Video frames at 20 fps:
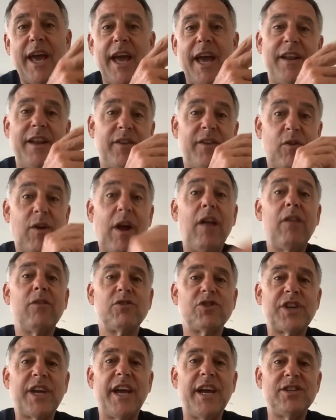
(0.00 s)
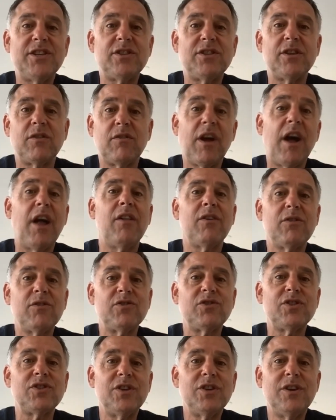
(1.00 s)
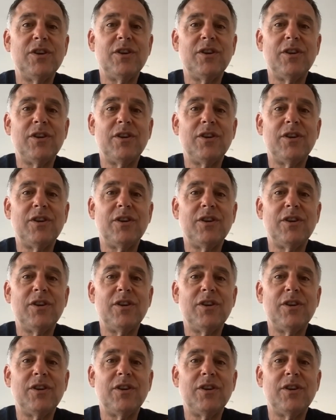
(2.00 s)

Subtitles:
And in the Growlers case, the Growlers